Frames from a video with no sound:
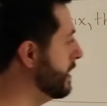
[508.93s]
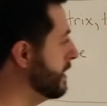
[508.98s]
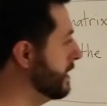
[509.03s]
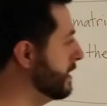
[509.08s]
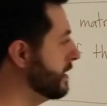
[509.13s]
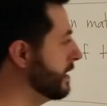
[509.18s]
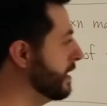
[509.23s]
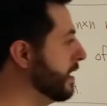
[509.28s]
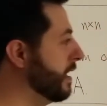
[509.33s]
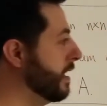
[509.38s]

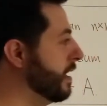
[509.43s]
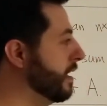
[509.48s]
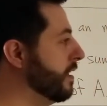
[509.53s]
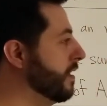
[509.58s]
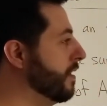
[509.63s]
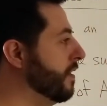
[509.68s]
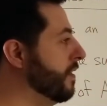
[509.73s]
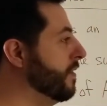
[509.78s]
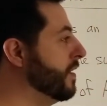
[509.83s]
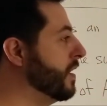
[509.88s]
is
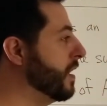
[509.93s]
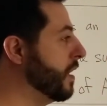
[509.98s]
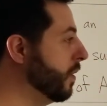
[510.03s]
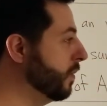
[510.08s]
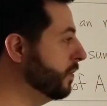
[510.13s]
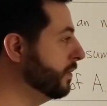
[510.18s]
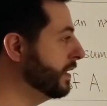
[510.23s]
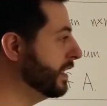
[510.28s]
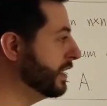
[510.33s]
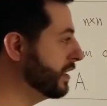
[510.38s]
the
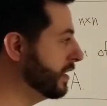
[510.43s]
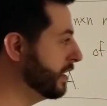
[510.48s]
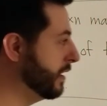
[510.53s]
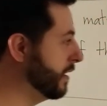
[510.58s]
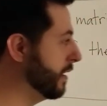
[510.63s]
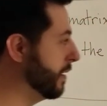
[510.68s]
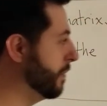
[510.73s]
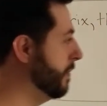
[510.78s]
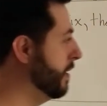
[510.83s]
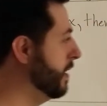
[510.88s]
only
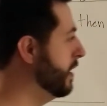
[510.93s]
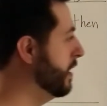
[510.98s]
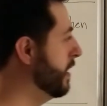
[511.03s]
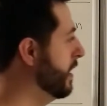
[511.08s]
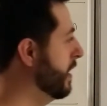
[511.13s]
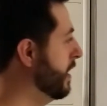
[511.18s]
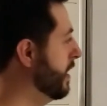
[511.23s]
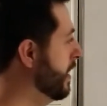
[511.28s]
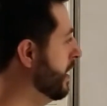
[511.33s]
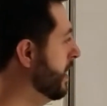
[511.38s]
term
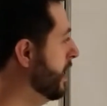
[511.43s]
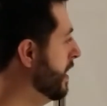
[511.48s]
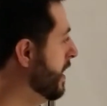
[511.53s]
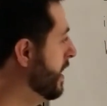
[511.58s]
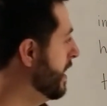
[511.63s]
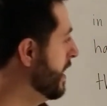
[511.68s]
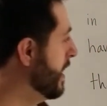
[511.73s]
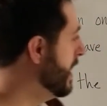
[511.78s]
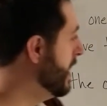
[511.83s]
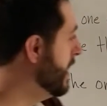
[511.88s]

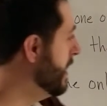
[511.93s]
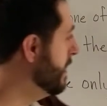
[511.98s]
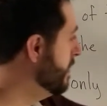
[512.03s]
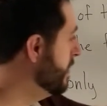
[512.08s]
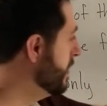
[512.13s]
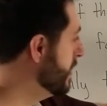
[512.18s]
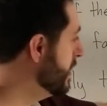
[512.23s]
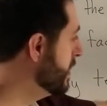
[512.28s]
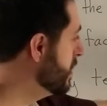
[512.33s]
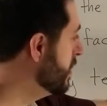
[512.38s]

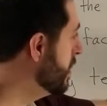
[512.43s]
in the